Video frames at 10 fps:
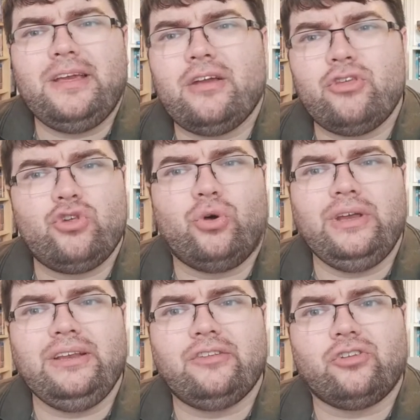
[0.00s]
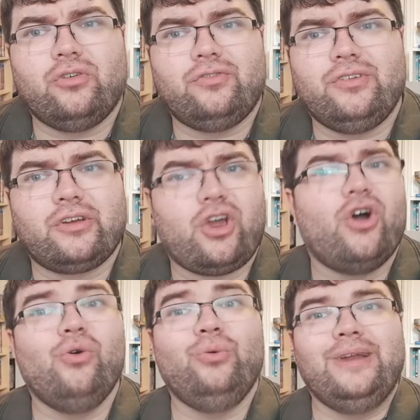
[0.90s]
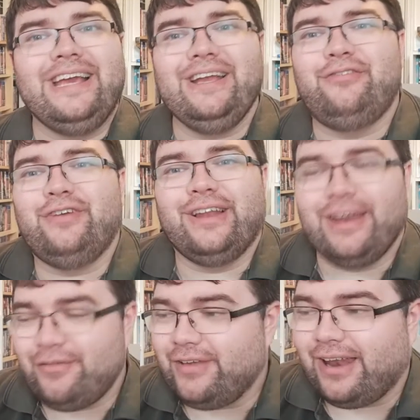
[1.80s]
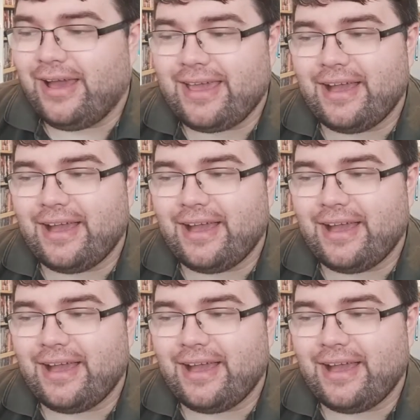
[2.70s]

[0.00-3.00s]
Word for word: a joint sort of co-lead villain, if you like,